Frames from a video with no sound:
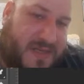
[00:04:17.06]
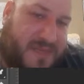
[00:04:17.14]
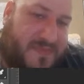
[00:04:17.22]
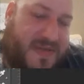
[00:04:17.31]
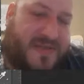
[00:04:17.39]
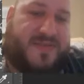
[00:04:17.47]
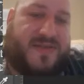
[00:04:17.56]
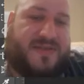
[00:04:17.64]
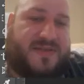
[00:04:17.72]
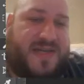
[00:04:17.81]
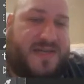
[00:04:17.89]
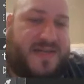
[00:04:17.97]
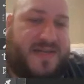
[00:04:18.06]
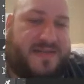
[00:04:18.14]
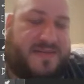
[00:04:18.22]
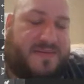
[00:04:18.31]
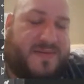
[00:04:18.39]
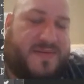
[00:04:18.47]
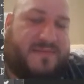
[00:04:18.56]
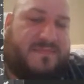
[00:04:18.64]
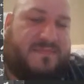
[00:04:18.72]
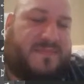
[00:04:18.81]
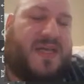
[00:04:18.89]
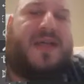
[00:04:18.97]
Just messing with those highlights.
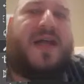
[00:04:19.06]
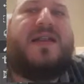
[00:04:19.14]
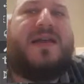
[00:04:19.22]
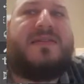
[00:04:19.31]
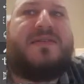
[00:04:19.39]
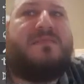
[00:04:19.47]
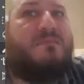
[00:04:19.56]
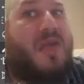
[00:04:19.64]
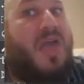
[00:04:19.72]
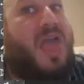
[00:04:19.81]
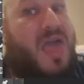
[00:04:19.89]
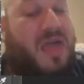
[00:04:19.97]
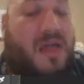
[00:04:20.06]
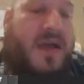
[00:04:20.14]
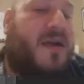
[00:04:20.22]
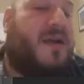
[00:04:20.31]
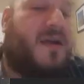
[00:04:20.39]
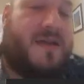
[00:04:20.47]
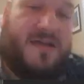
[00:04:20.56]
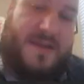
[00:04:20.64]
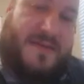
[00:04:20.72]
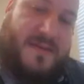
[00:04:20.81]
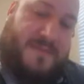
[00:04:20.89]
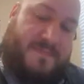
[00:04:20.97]
Not highlights, but
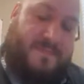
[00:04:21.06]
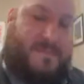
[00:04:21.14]
the